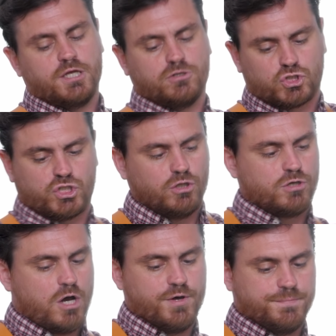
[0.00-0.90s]
little
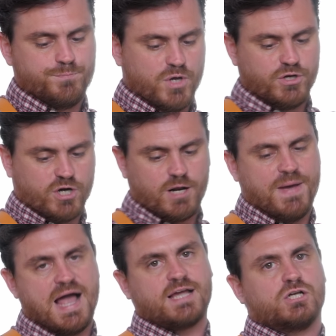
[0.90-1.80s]
chill going, but you're gonna
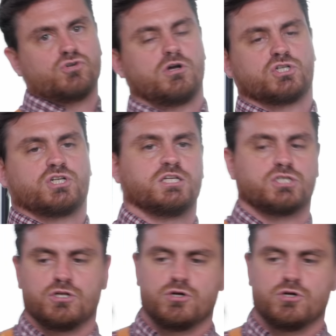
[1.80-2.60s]
pack it in crushed ice,